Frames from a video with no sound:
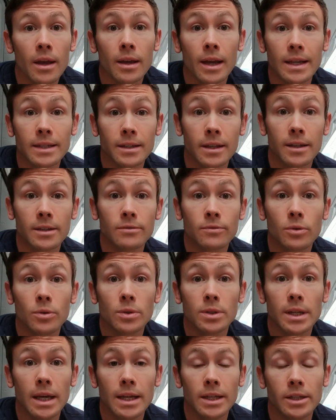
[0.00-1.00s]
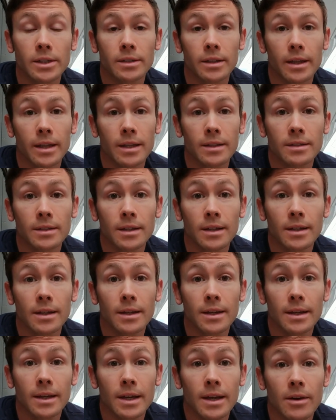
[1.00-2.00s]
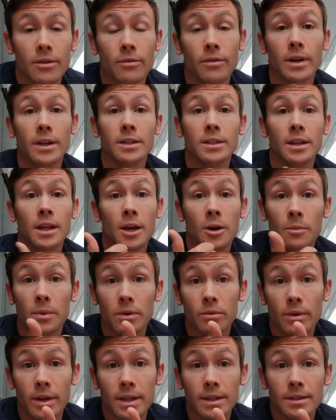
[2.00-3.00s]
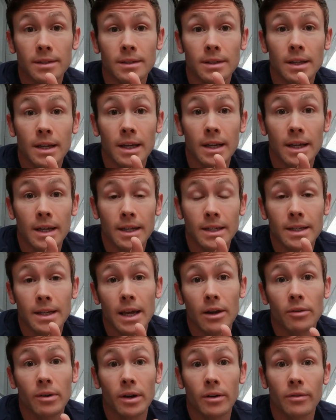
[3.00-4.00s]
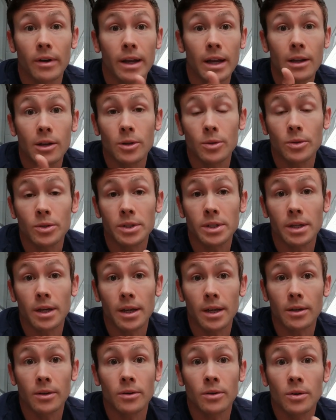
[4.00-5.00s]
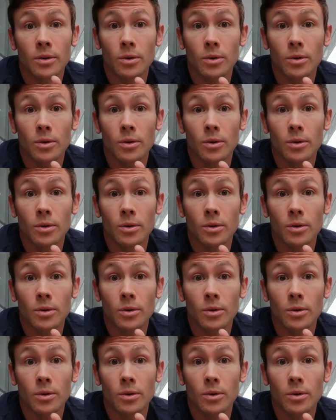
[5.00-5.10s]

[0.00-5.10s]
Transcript: Okay, so there's four stages to this. First, we rinse to get rid of any loose dirt